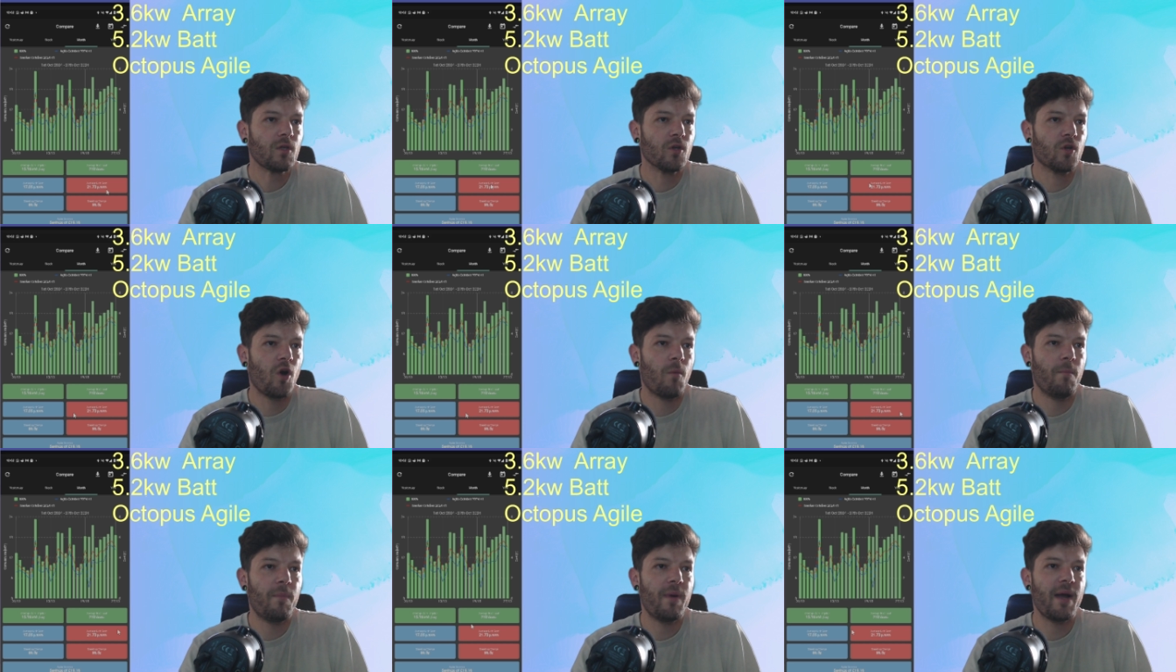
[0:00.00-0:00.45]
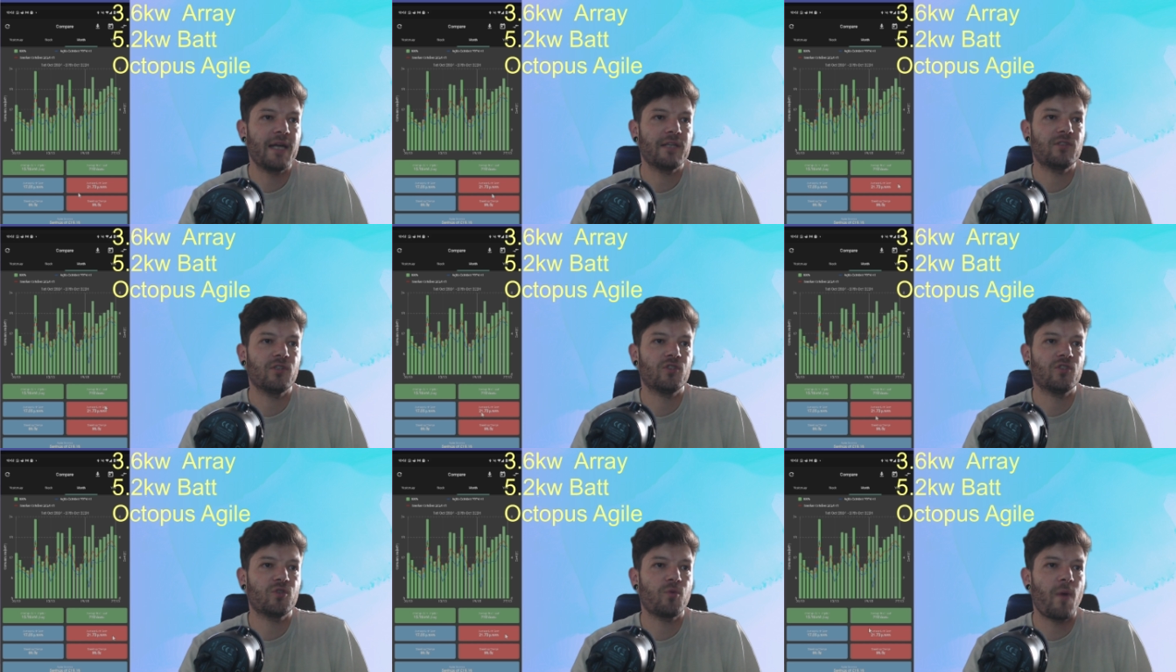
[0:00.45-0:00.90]
compared
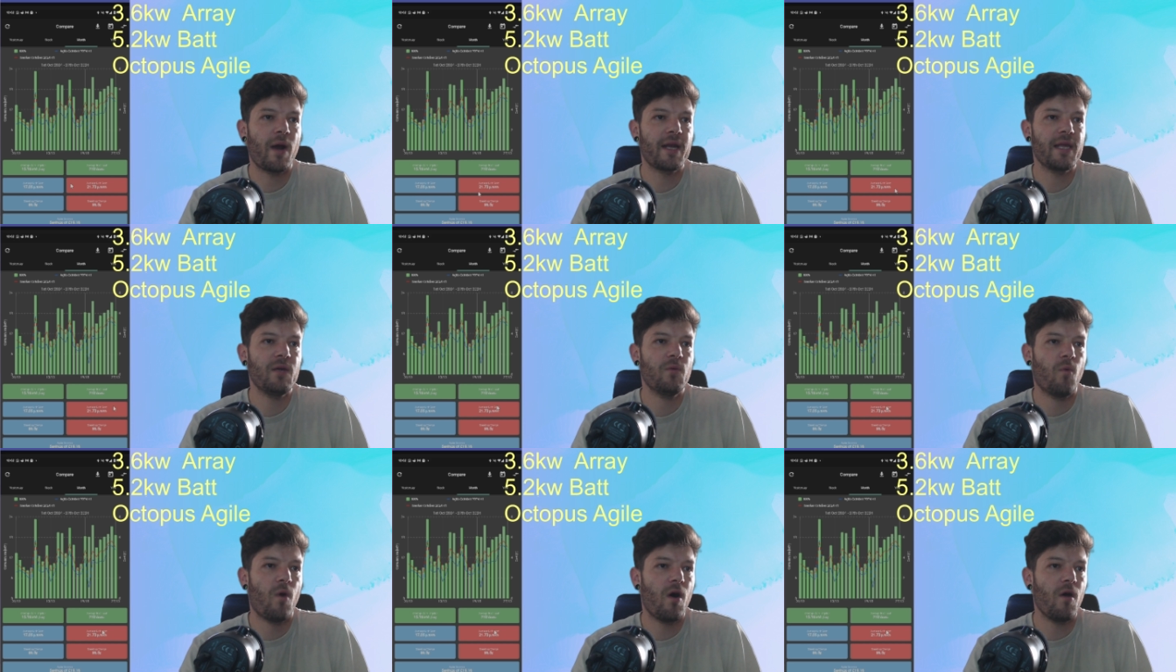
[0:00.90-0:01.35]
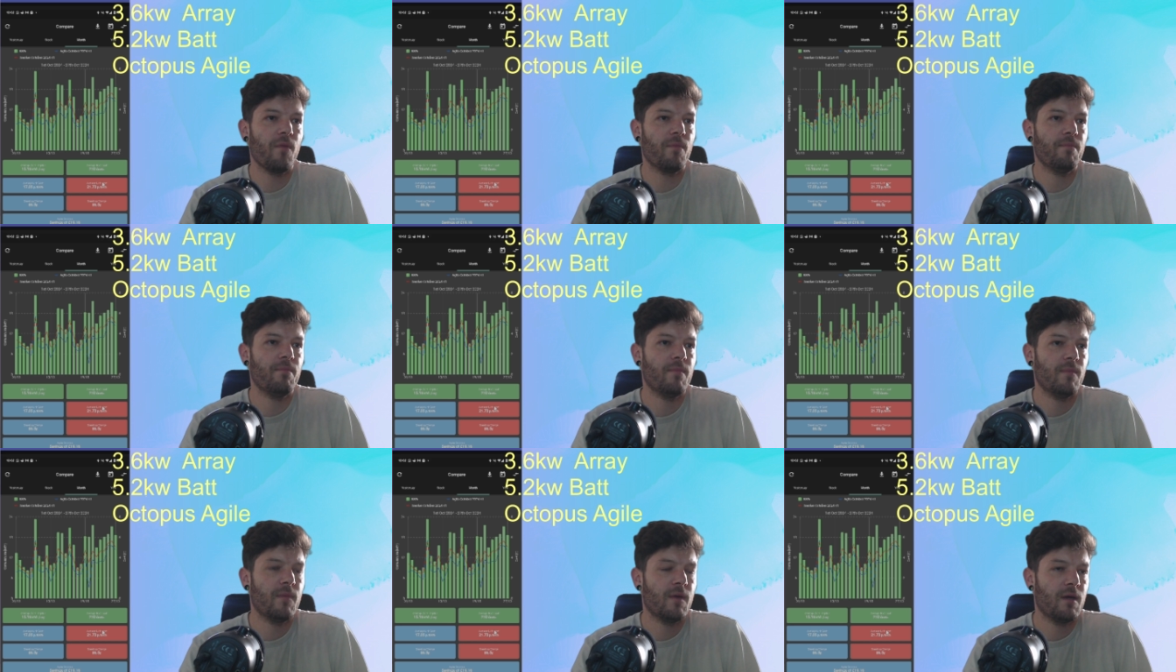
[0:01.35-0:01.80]
to
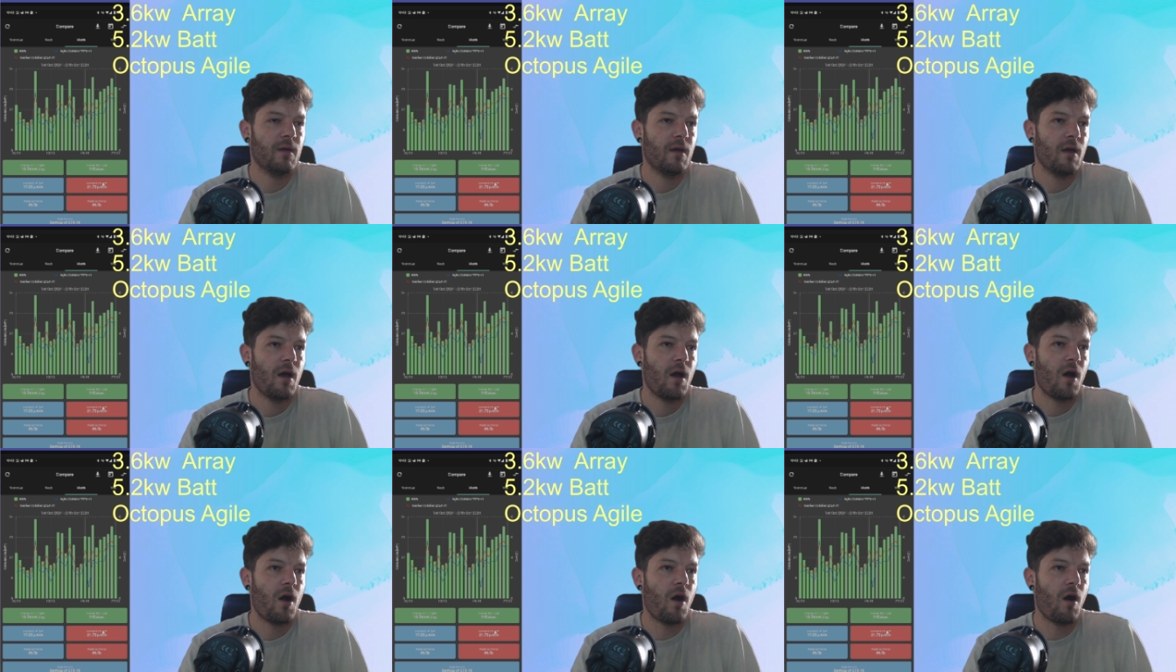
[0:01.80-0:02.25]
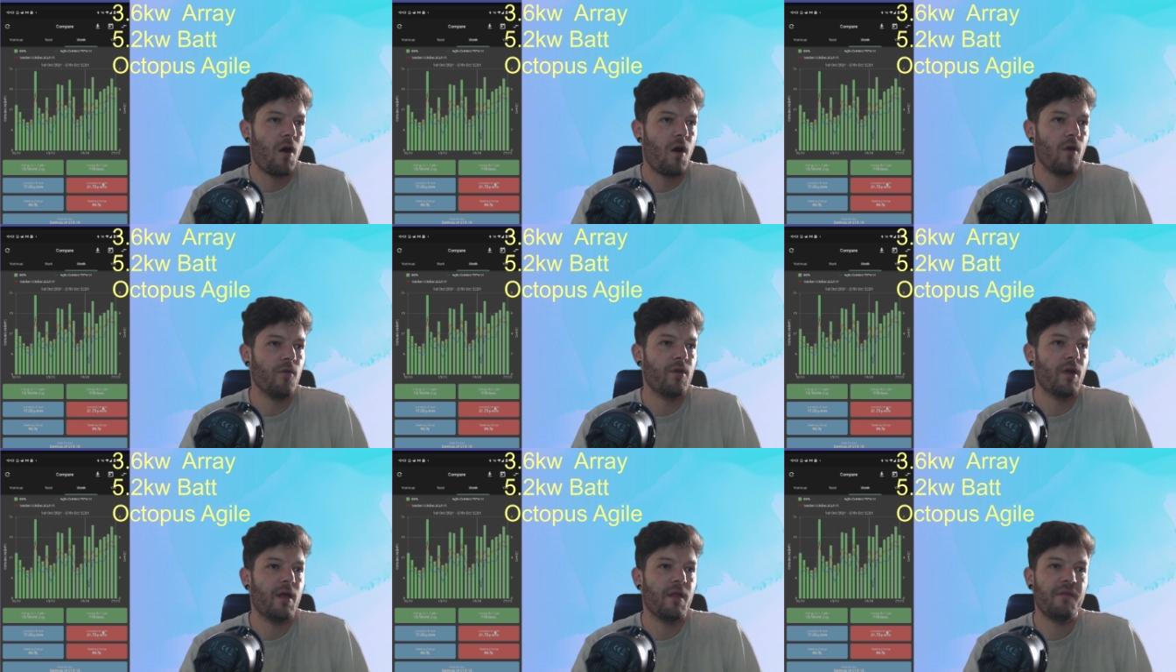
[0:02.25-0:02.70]
21
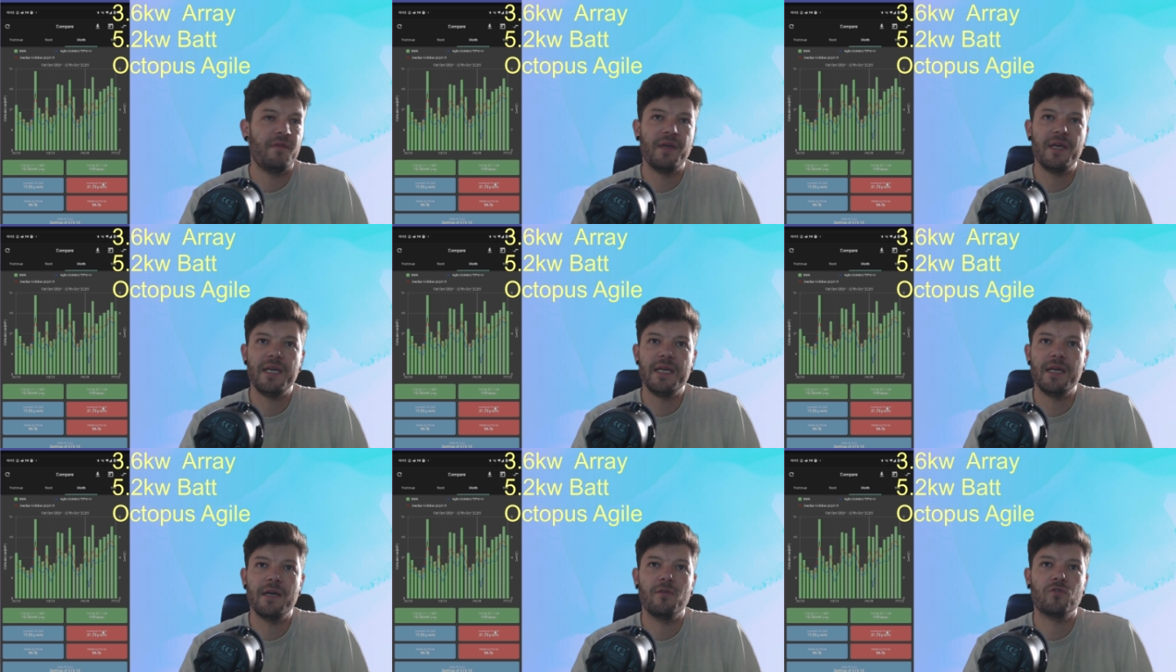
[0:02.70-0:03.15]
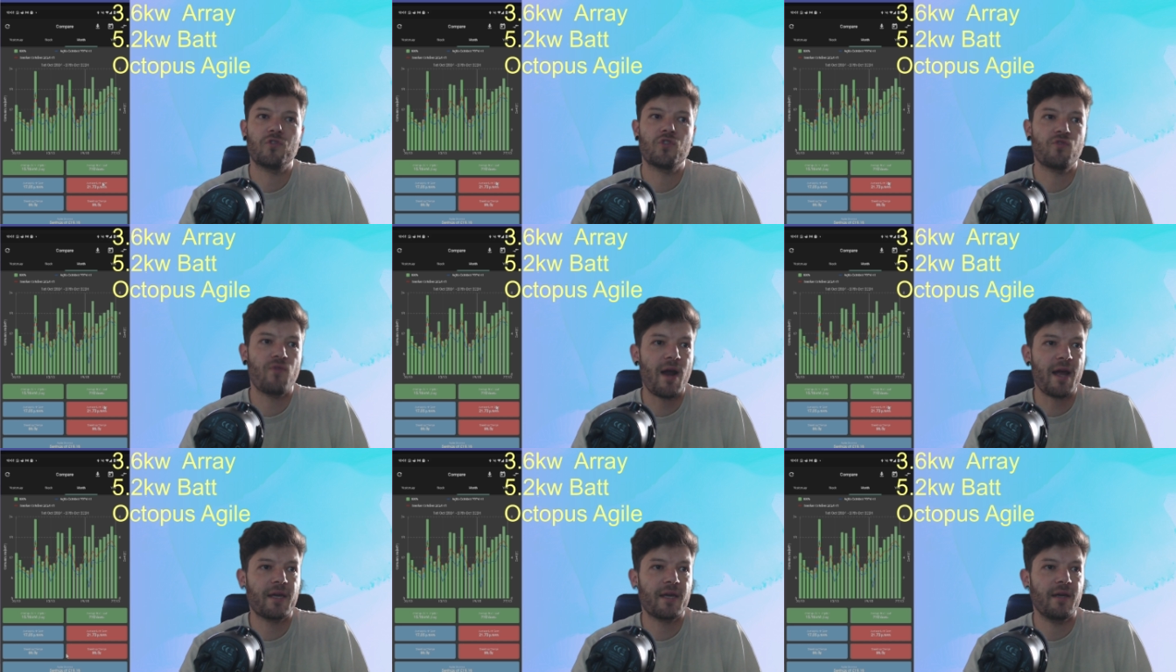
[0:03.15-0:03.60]
on the
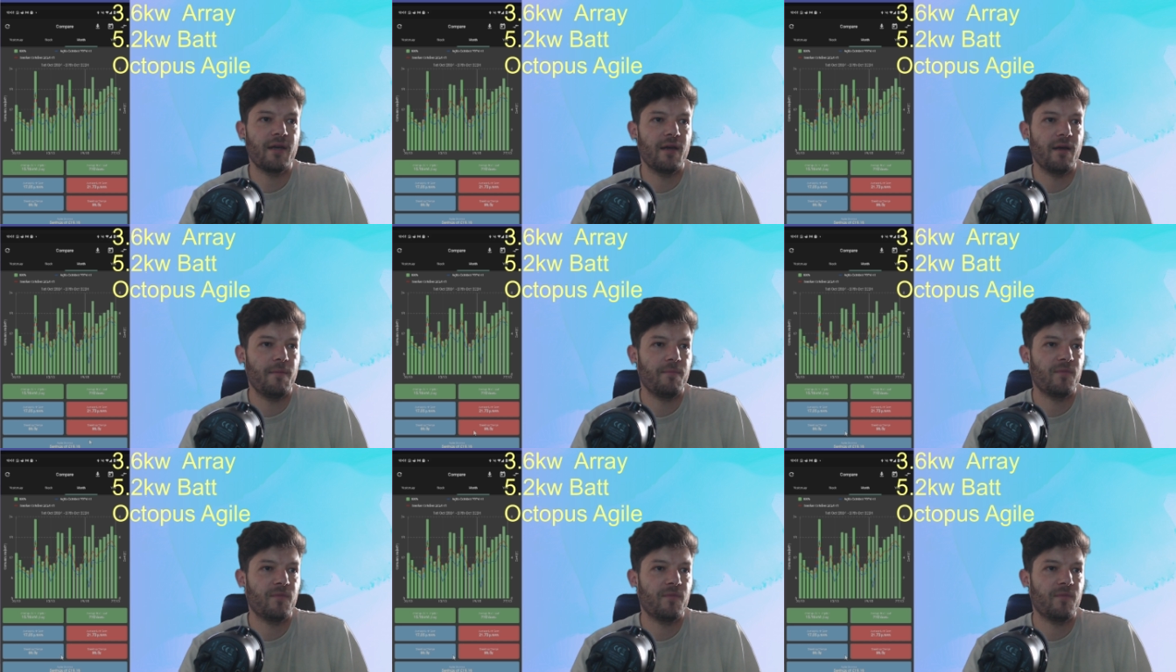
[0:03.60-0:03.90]
tracker,